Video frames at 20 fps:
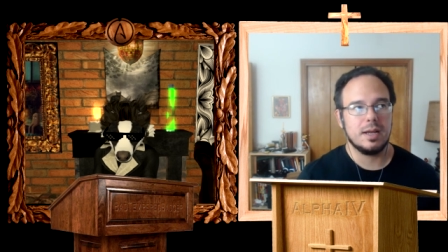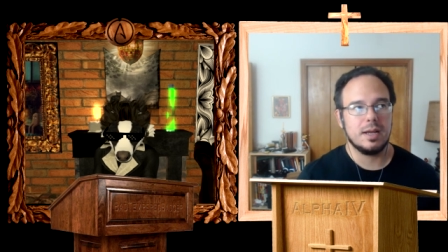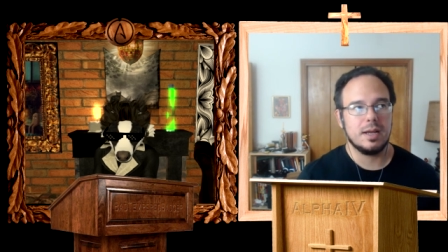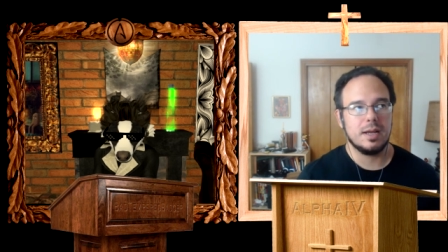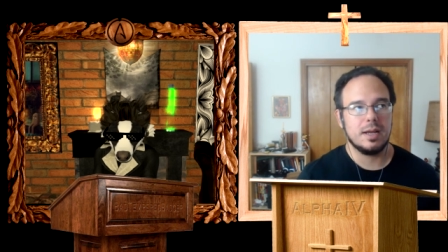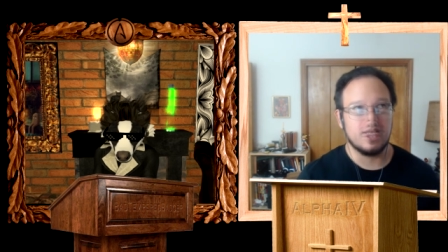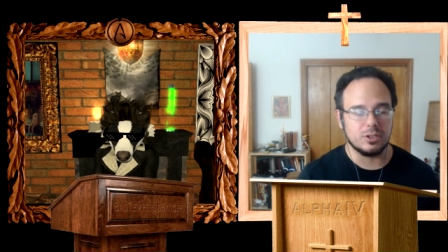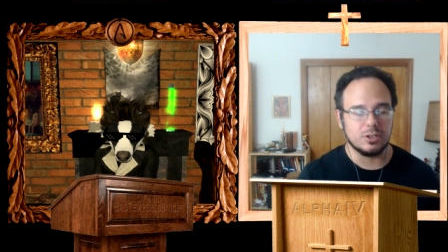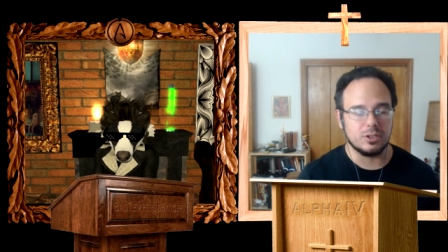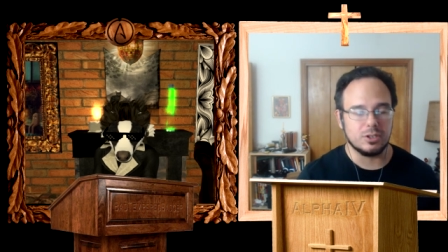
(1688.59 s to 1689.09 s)

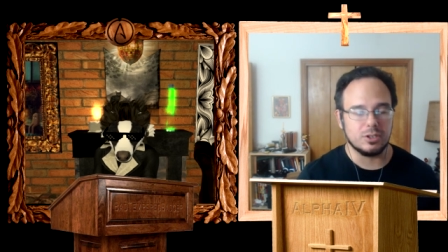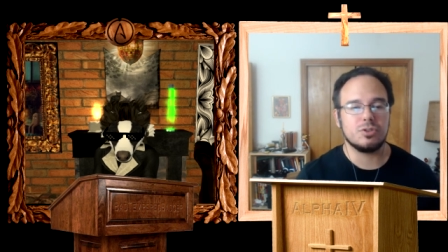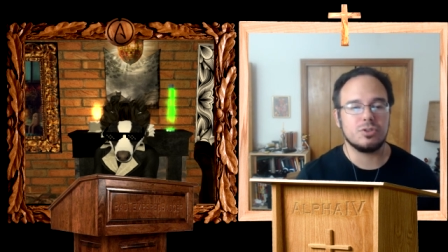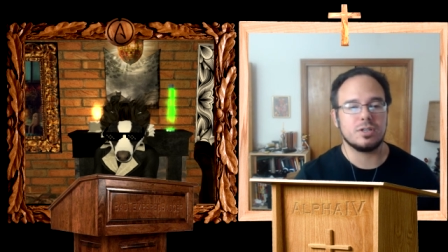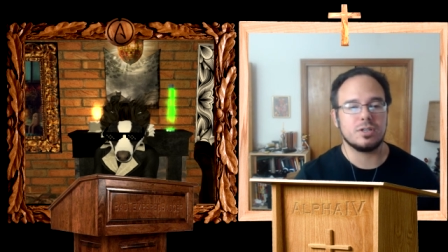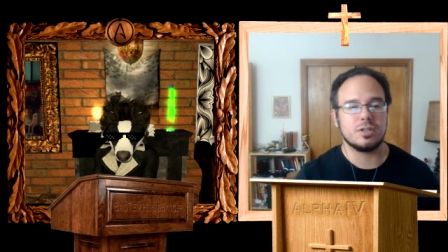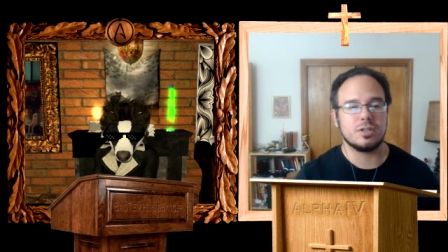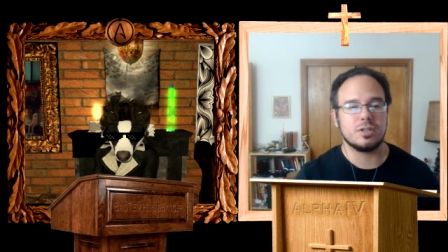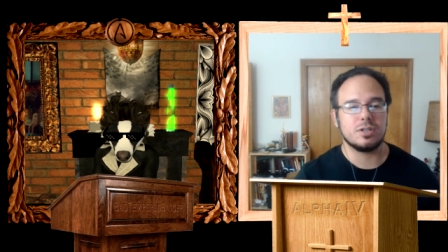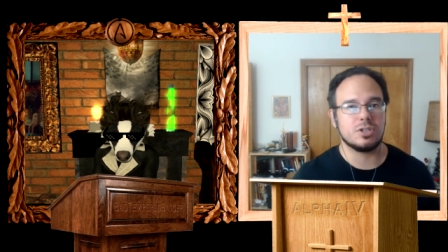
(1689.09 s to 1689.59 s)
and they do
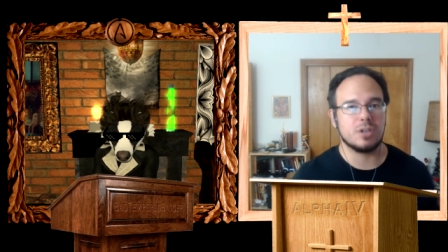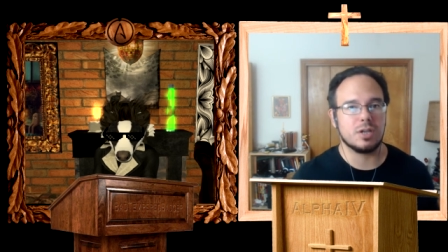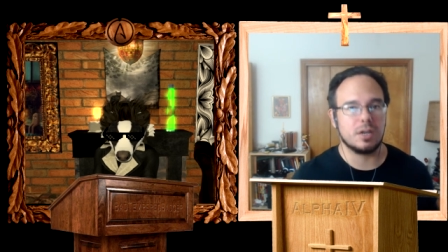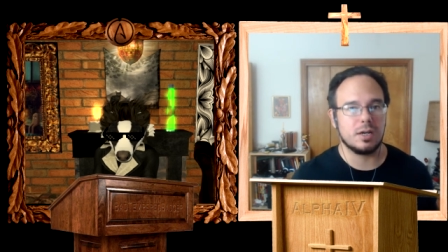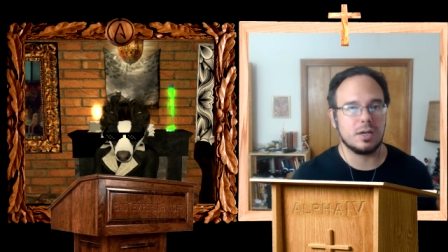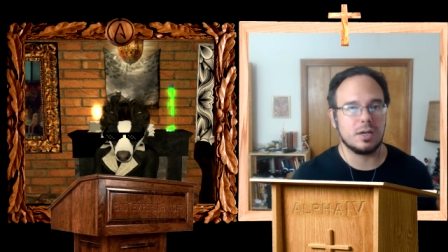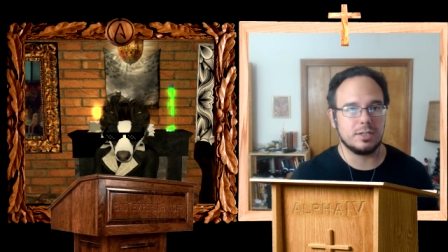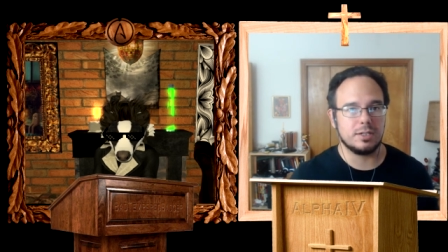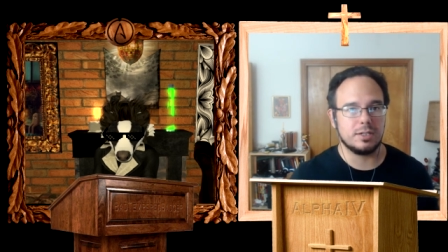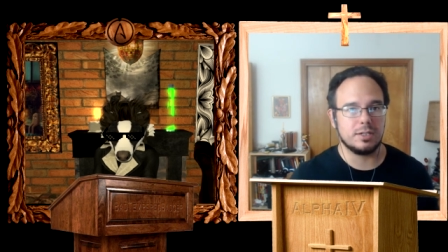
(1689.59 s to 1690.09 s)
things the
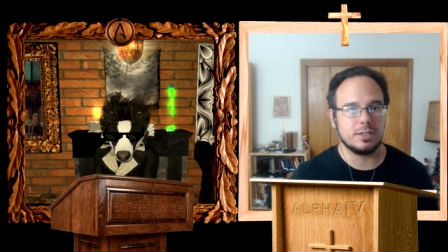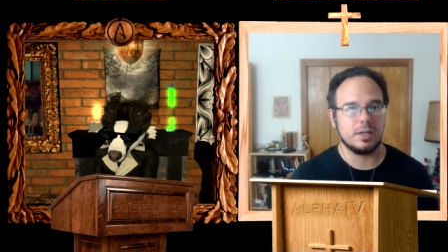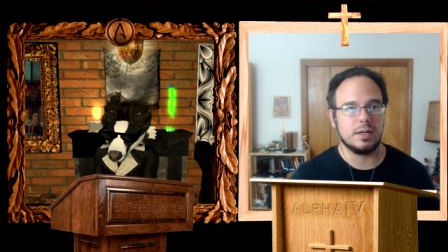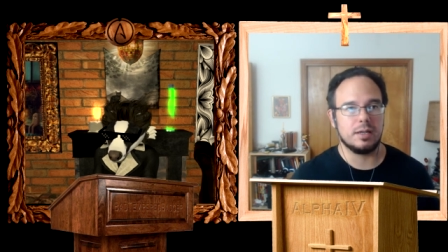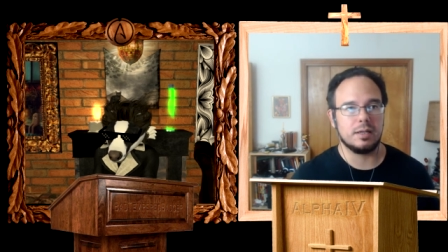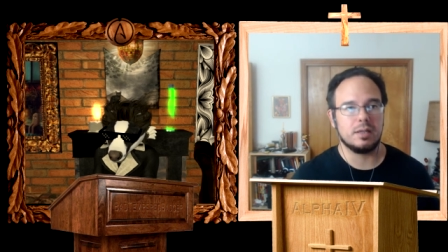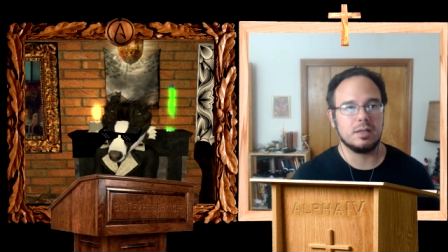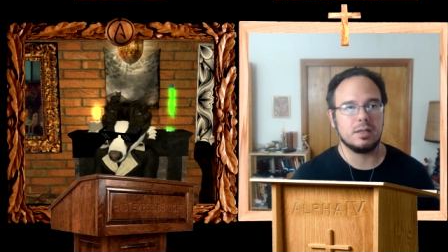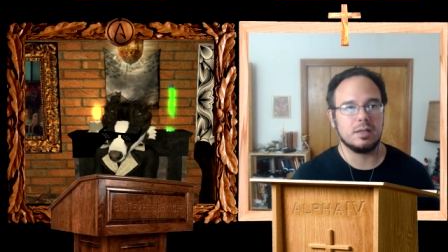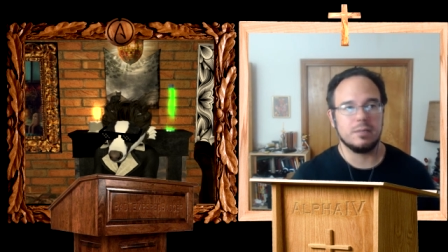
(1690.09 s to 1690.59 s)
Chinese way.